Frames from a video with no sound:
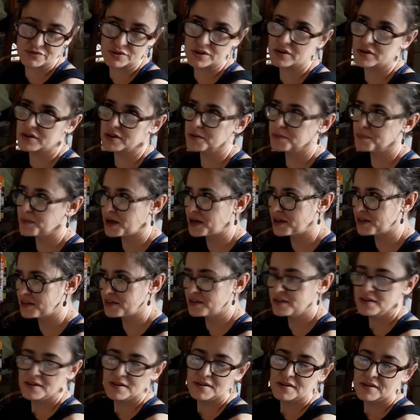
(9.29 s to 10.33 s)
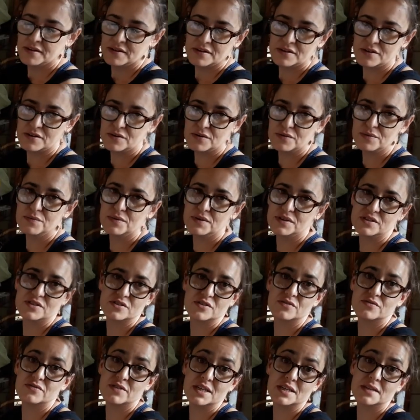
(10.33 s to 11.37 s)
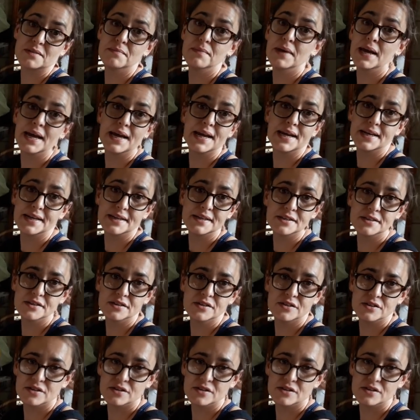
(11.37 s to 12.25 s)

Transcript: If we only buy, you know, what's already made,